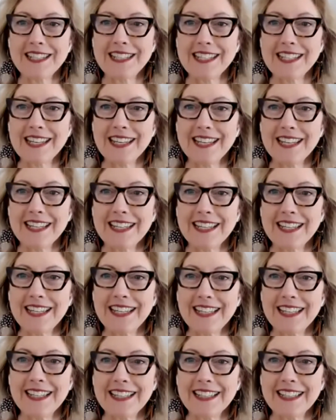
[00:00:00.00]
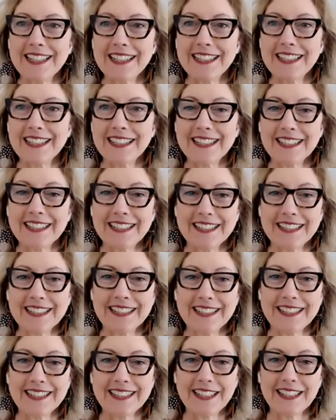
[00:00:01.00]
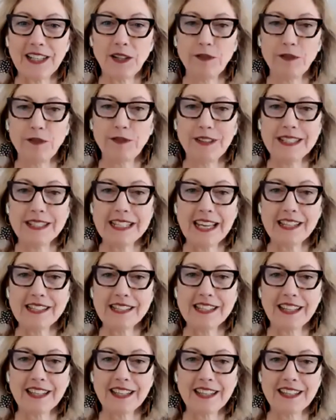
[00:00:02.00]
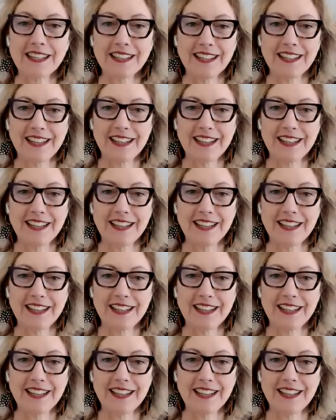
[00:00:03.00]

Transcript: Uh, uh a fantastic